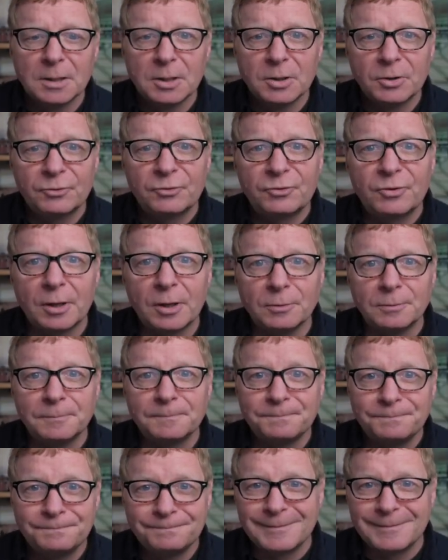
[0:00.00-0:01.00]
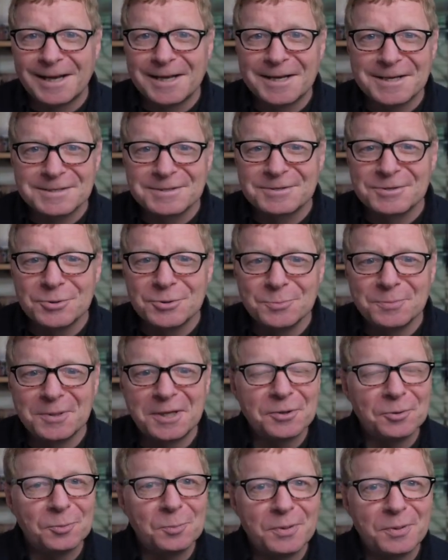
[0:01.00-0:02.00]
So, has Zoom
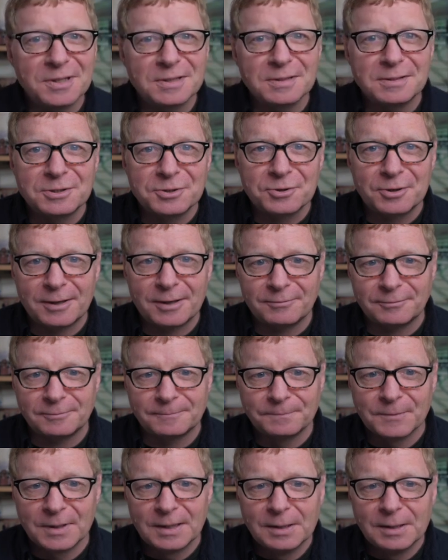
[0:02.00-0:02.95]
killed business travel?